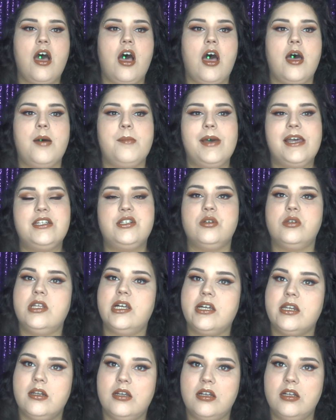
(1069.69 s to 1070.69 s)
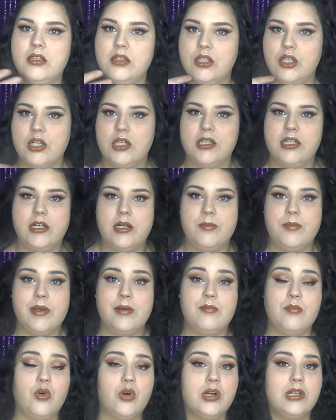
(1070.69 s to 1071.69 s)
I do look a little
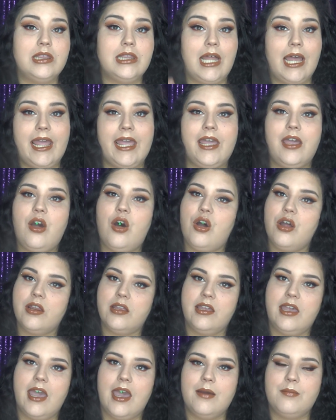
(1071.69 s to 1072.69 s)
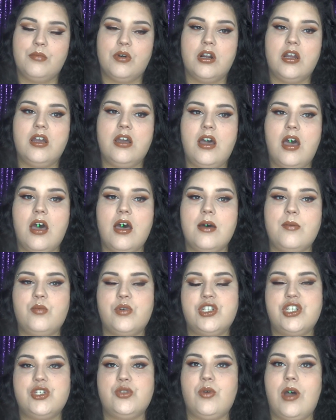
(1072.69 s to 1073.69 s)
bit more light on camera,
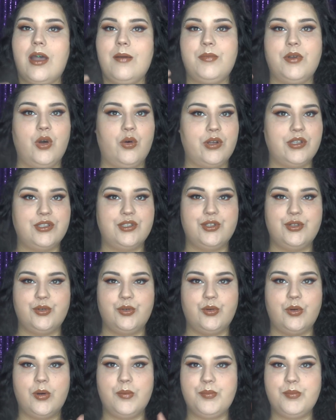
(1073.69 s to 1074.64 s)
which is why I'm going to